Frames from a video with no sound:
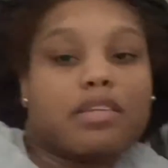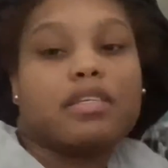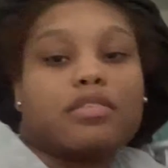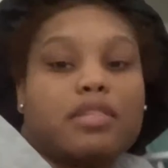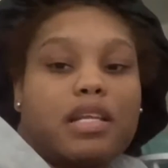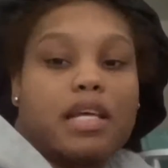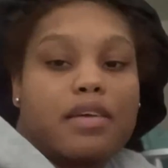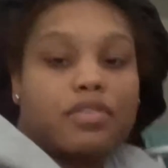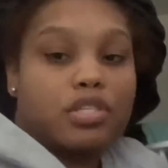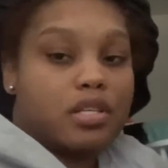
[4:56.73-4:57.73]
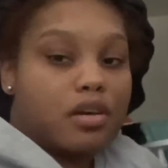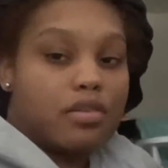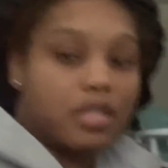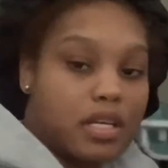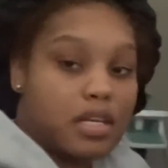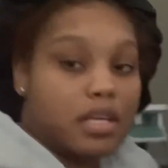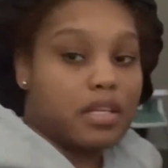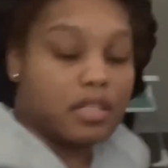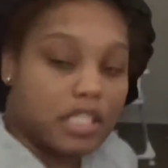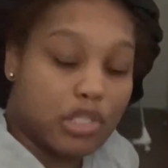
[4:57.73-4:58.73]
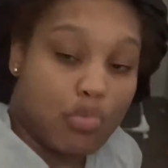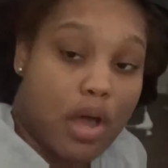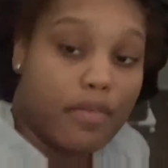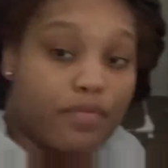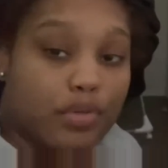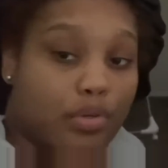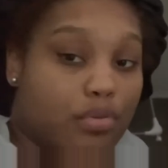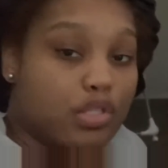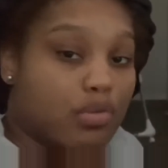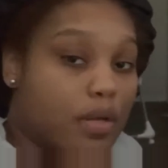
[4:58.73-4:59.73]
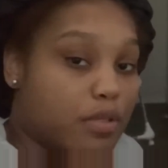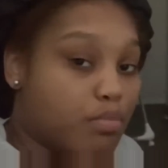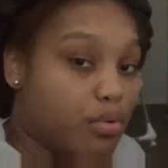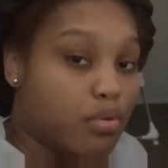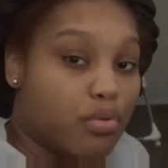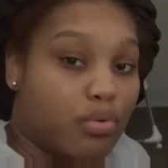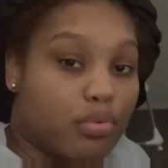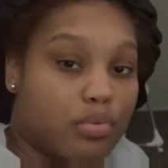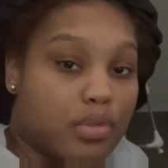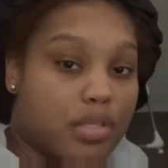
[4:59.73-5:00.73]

what they do. They laugh at each other all day. They swap food, swap spoons.